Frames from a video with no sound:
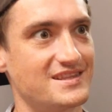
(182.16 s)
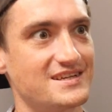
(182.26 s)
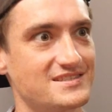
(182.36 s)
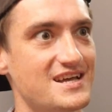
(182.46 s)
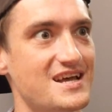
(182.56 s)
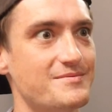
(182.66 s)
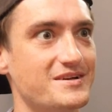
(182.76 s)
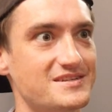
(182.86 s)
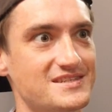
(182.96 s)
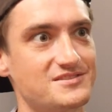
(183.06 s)
things here
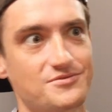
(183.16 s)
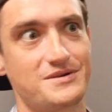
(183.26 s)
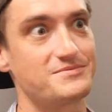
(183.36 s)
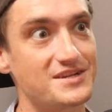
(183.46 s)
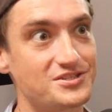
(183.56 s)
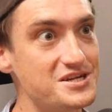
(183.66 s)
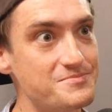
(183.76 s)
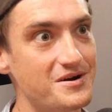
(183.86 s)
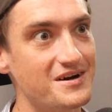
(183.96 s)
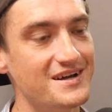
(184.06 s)
because it's 20%
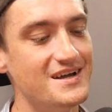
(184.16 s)
cheaper.